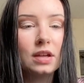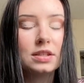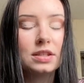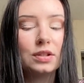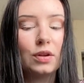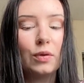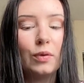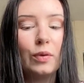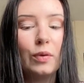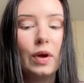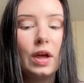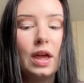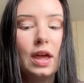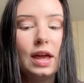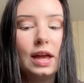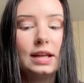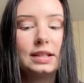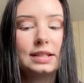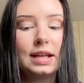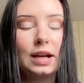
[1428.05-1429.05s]
So
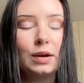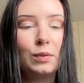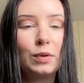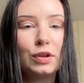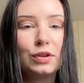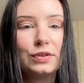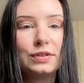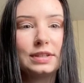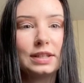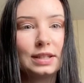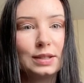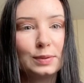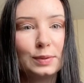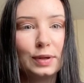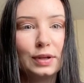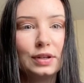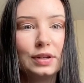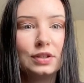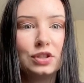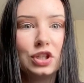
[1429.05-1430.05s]
it's kind of one of those things
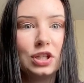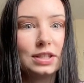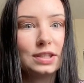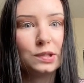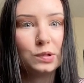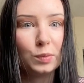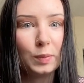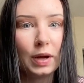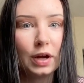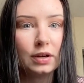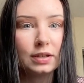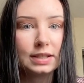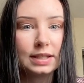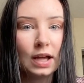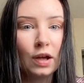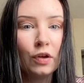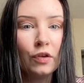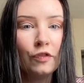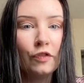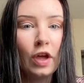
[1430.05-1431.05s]
where she has to do it by
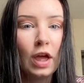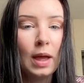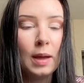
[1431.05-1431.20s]
herself.